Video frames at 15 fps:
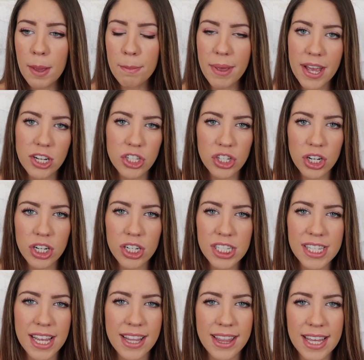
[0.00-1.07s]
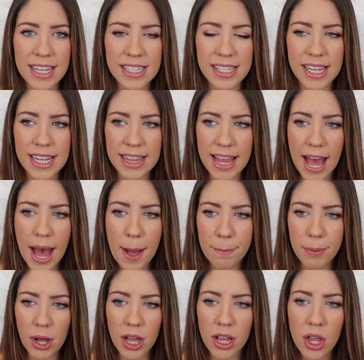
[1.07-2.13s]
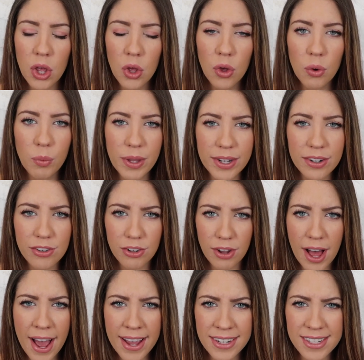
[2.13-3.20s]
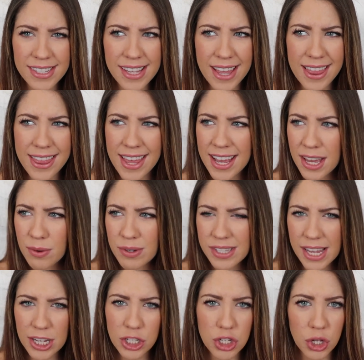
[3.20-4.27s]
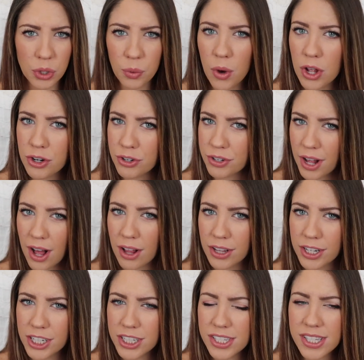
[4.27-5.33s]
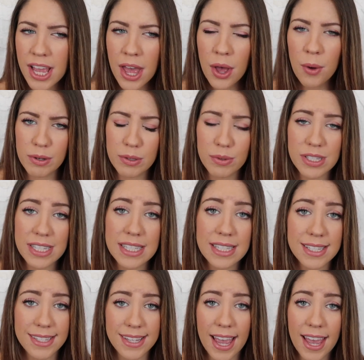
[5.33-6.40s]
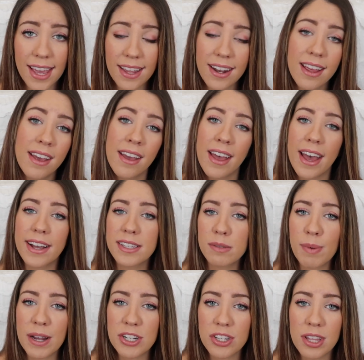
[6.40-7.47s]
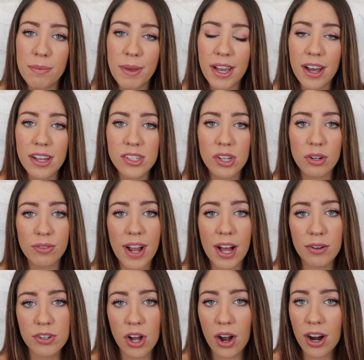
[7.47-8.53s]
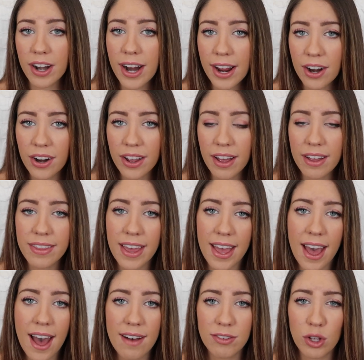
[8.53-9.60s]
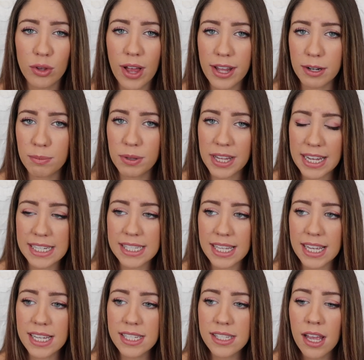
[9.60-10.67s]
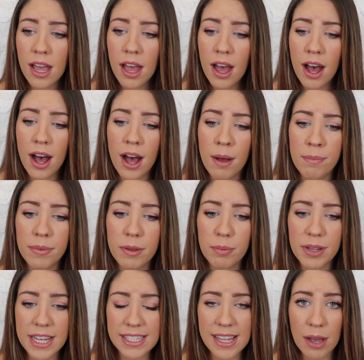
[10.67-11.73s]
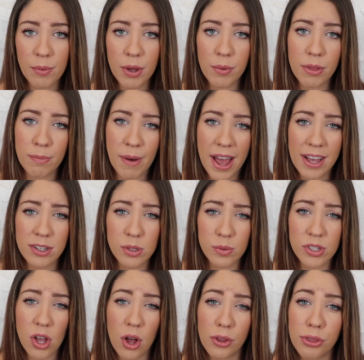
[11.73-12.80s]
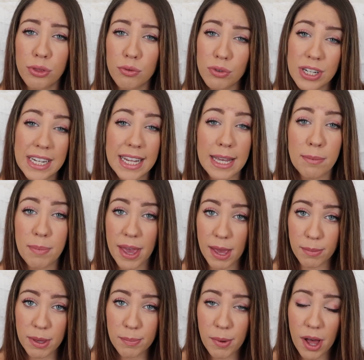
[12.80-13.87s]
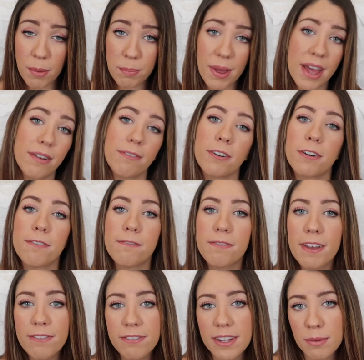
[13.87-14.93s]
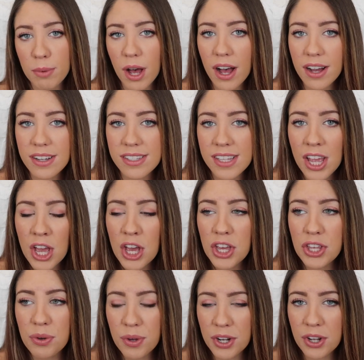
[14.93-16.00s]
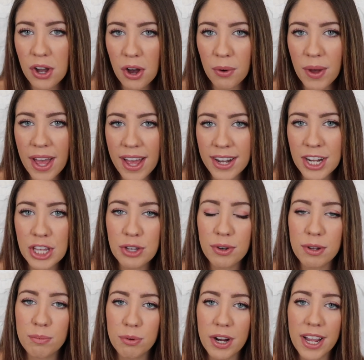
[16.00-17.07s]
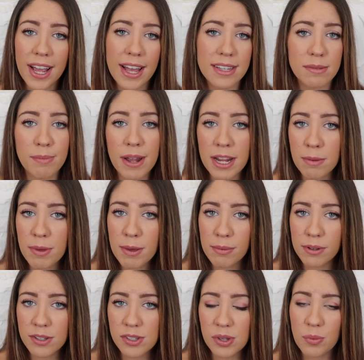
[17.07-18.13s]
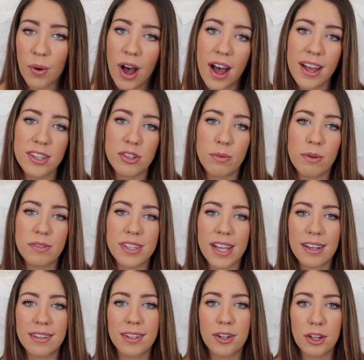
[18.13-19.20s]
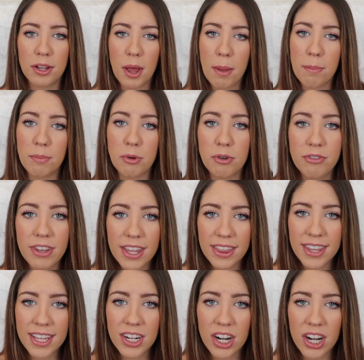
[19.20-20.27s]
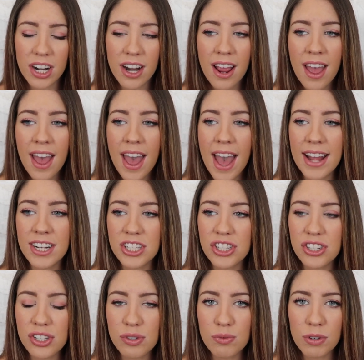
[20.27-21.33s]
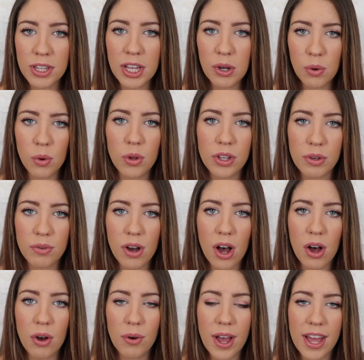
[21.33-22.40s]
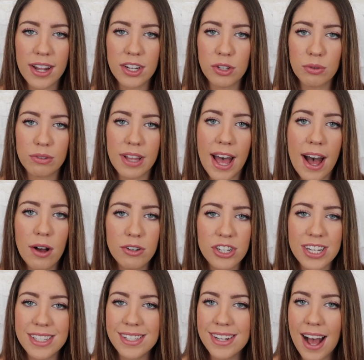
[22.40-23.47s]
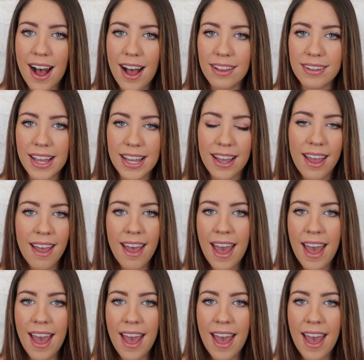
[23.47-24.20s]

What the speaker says: pictures and things like that, but we declined because I think it was like $200, which was insane, especially because around our area they have a lot of places. The place I went with Miles was called 3D Baby Bump, and for 50 bucks you can go in, you can bring as many people as you want. It's almost like a little movie theater, and it's just really cool. You go and you lounge. It's not like